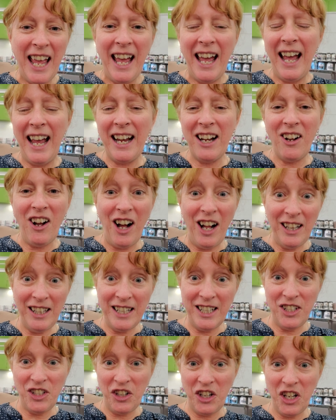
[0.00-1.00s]
at
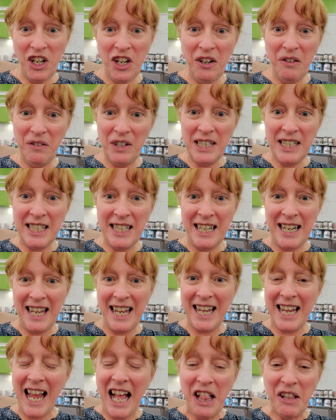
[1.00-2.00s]
college or university
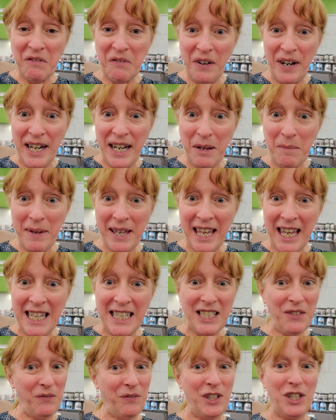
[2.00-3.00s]
in California because
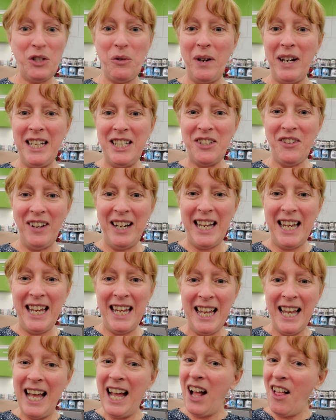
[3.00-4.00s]
for twenty twenty
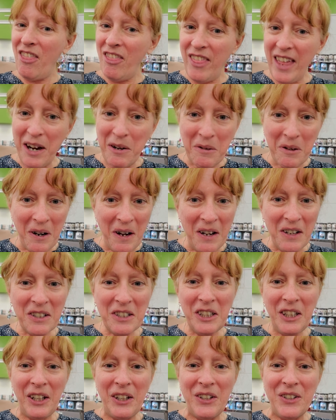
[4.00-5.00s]
they were all
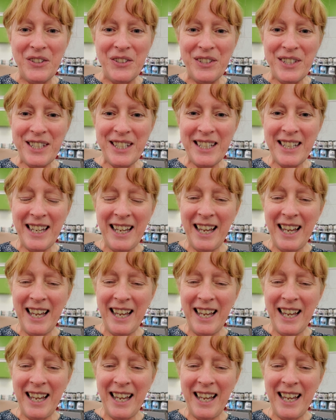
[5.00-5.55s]
closed.